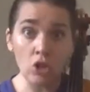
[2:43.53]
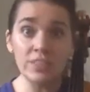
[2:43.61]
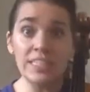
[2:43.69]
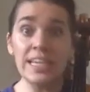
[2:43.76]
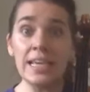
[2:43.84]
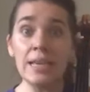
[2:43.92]

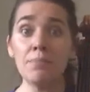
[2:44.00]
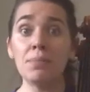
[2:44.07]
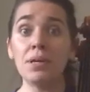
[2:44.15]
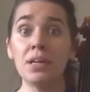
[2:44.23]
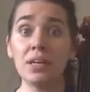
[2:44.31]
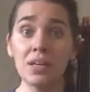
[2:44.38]
Tip, 2
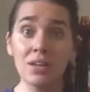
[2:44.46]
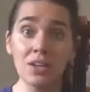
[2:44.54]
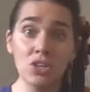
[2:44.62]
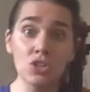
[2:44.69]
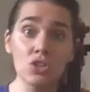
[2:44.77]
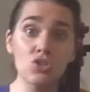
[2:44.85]

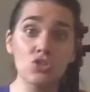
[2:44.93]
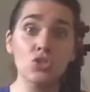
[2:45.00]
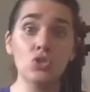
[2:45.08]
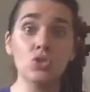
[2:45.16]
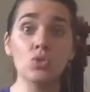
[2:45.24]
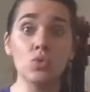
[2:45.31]

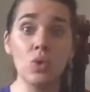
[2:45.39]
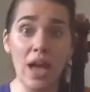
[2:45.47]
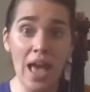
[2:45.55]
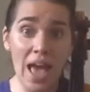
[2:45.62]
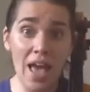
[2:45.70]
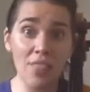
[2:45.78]

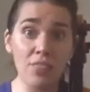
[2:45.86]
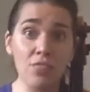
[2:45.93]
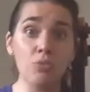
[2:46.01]
and